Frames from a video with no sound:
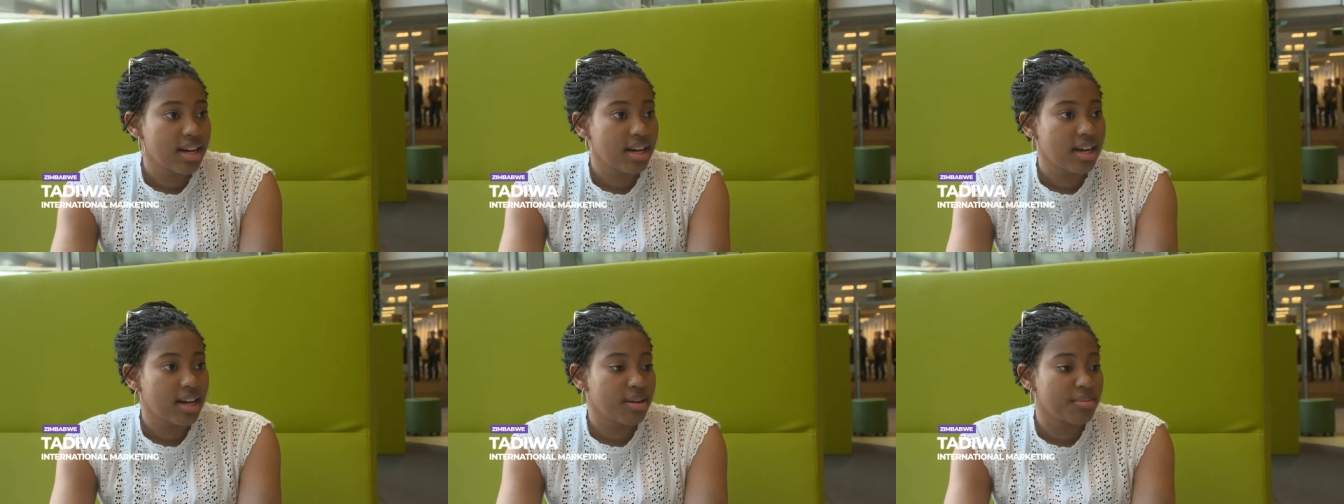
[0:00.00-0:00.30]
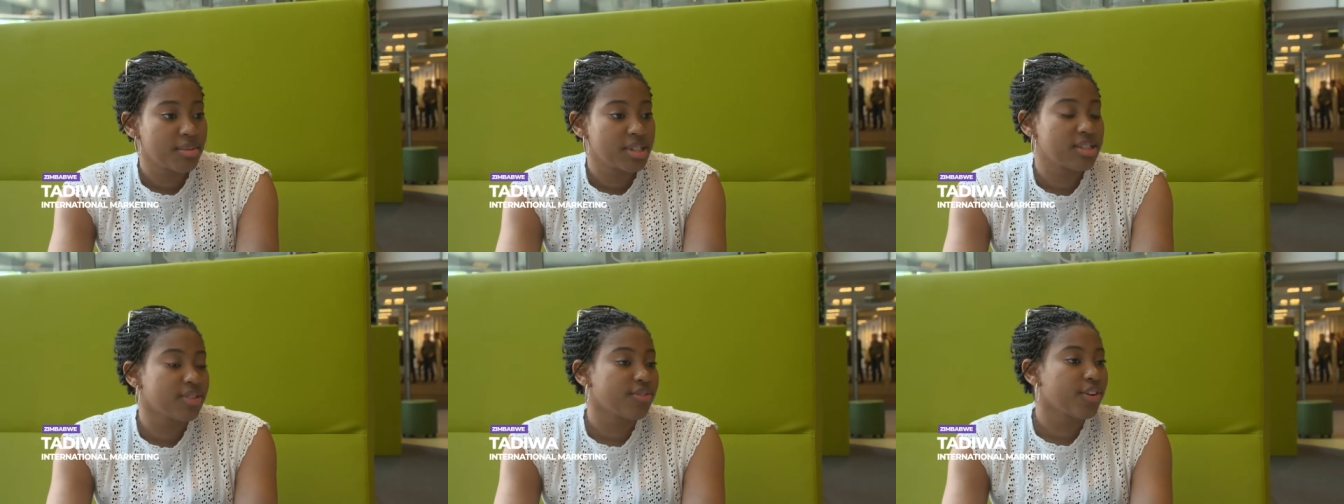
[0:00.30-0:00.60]

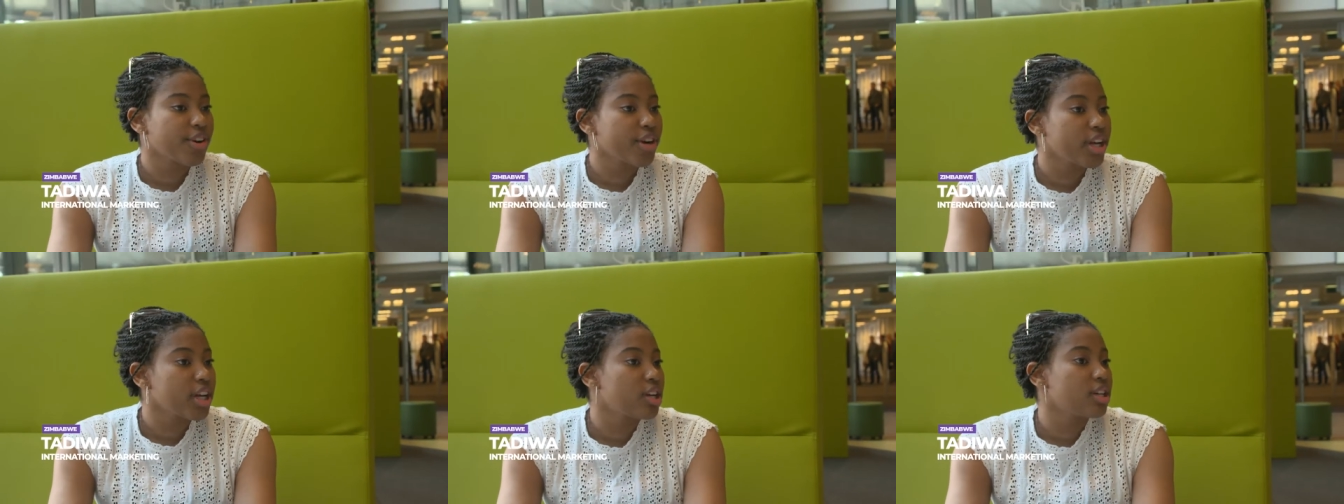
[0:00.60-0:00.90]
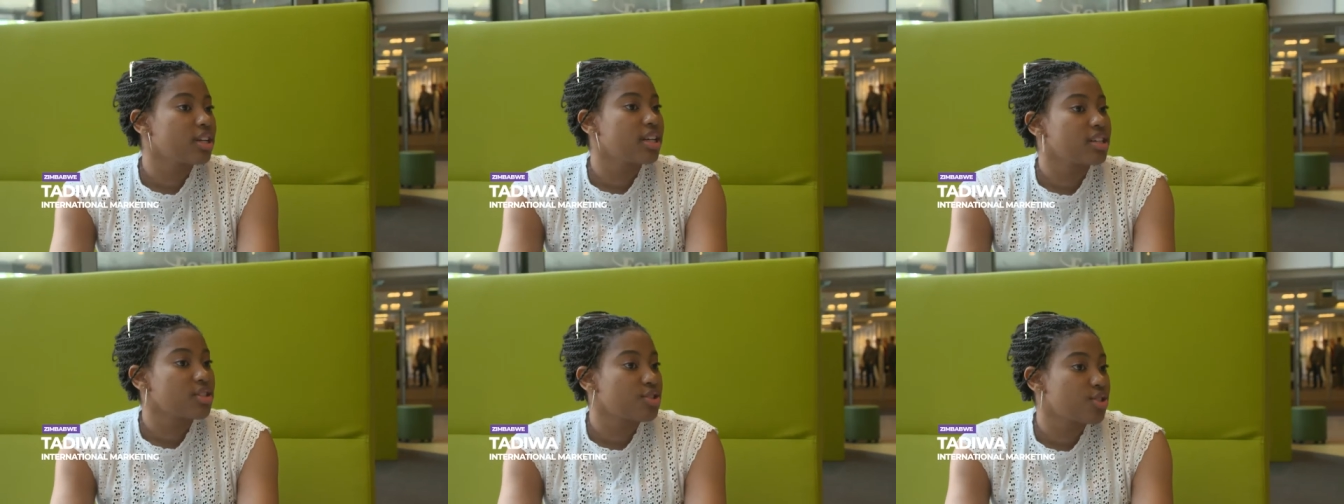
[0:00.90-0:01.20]
Um, it's a very
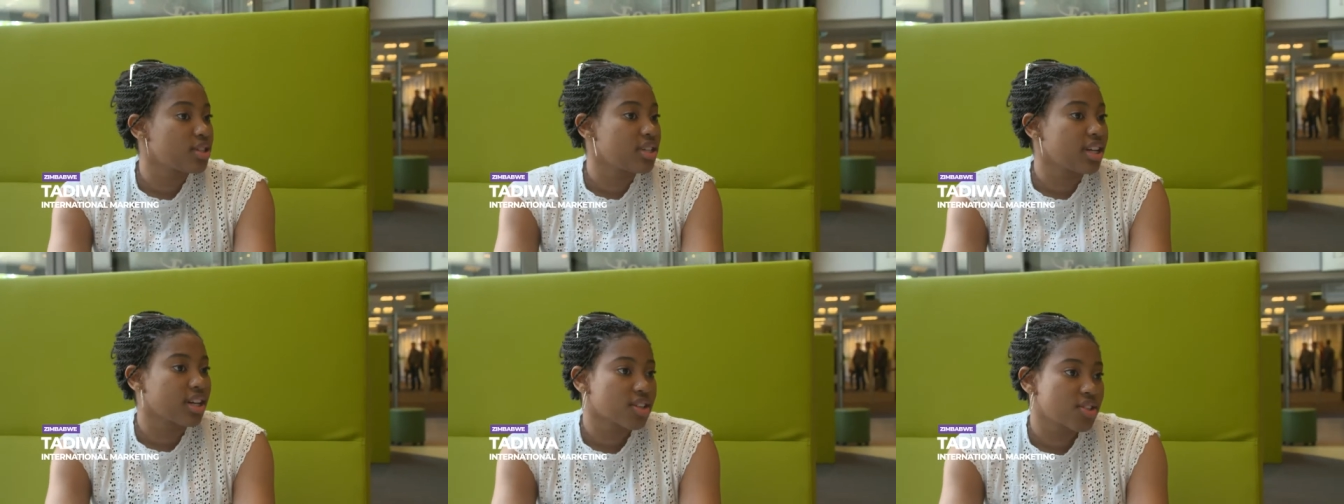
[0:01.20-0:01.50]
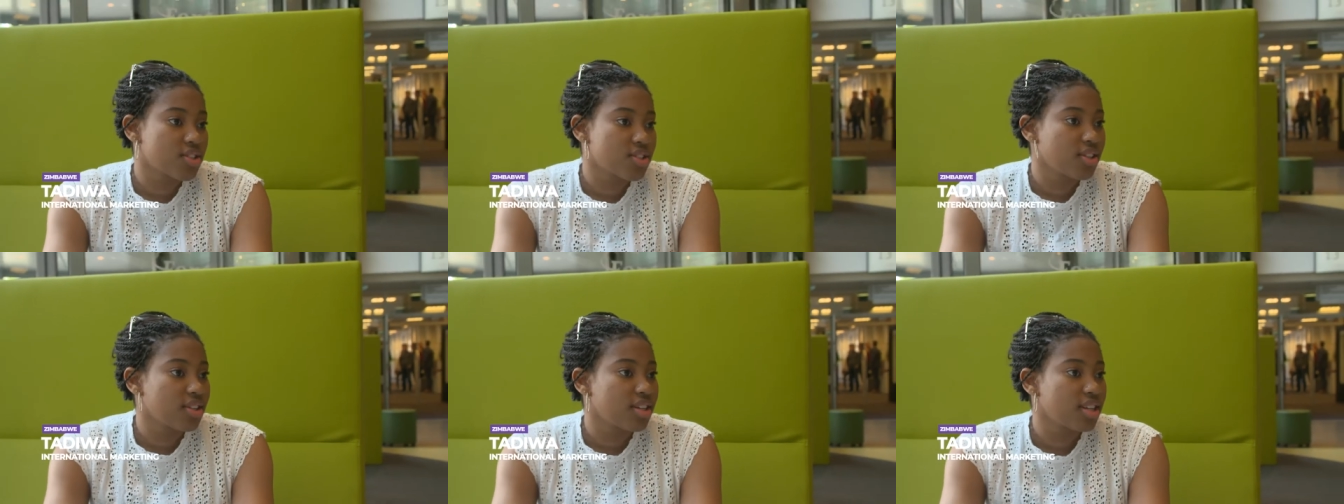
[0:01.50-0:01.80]
good
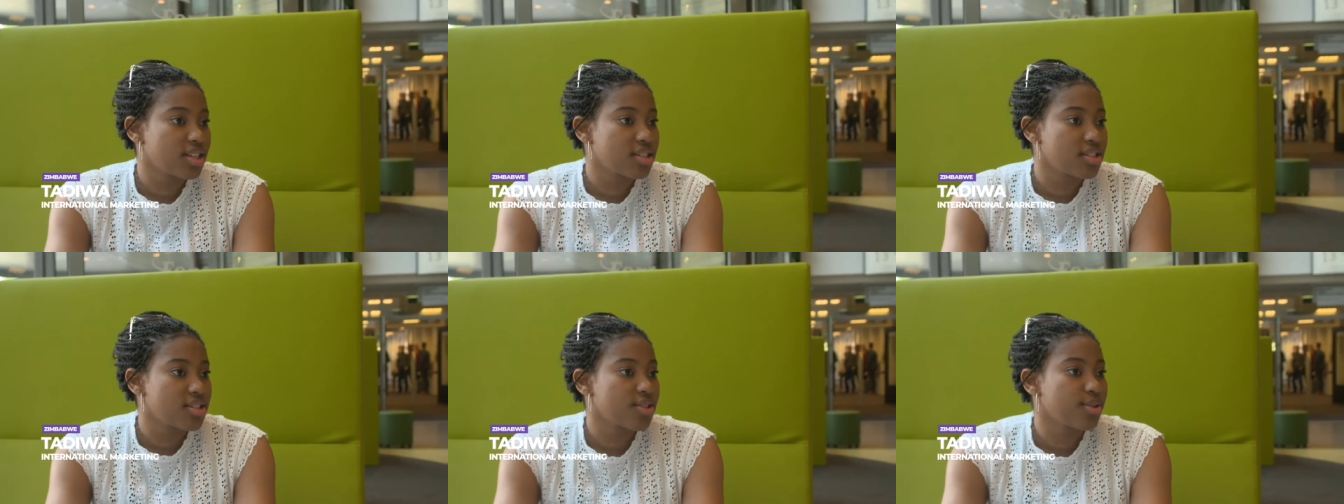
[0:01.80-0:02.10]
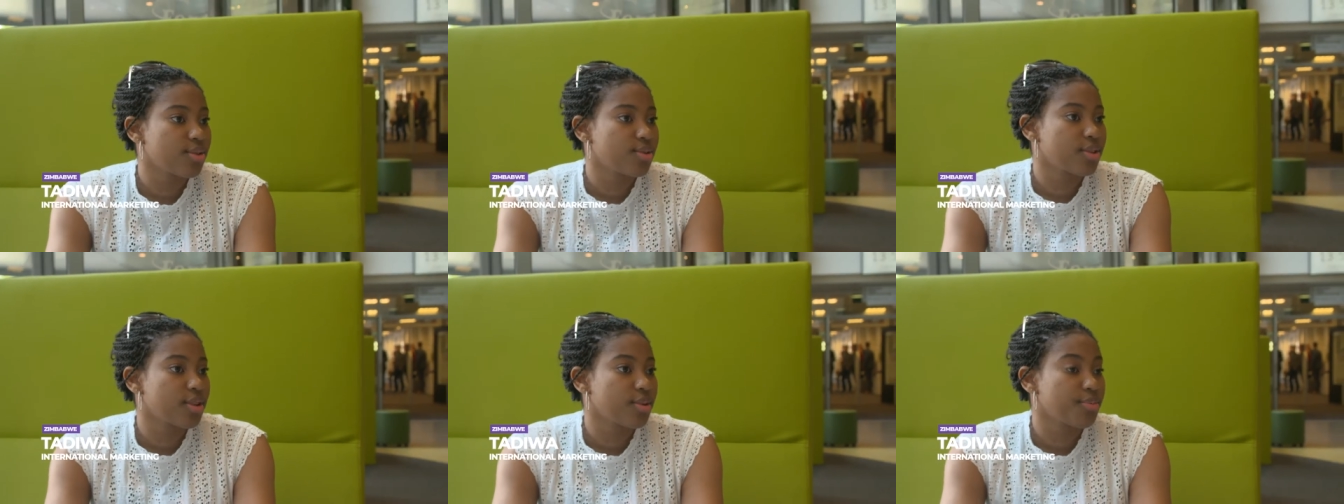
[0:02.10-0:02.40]
introduction
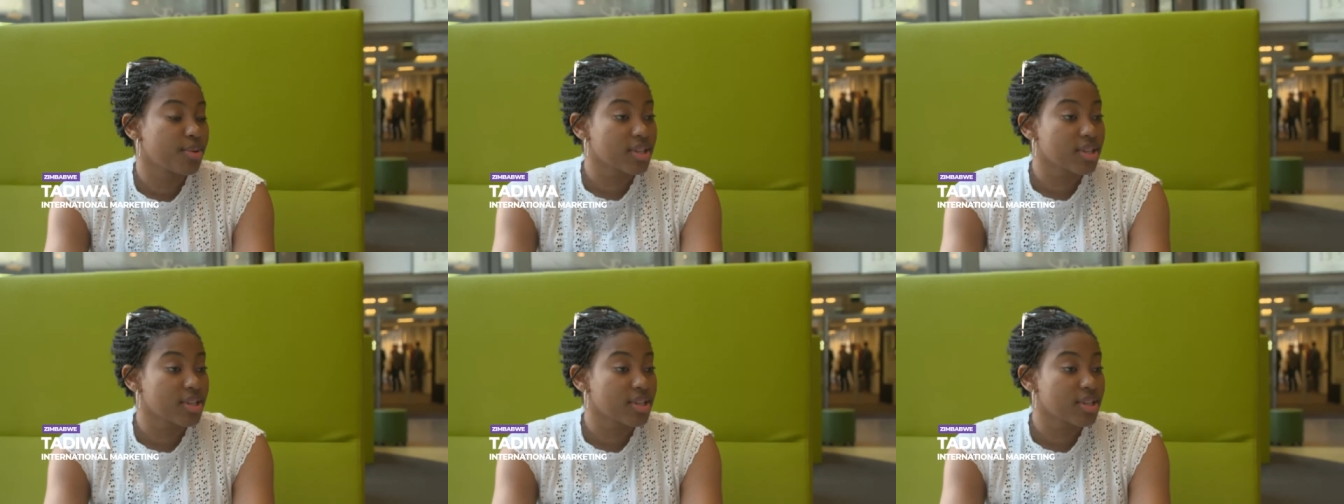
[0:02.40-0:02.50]
into the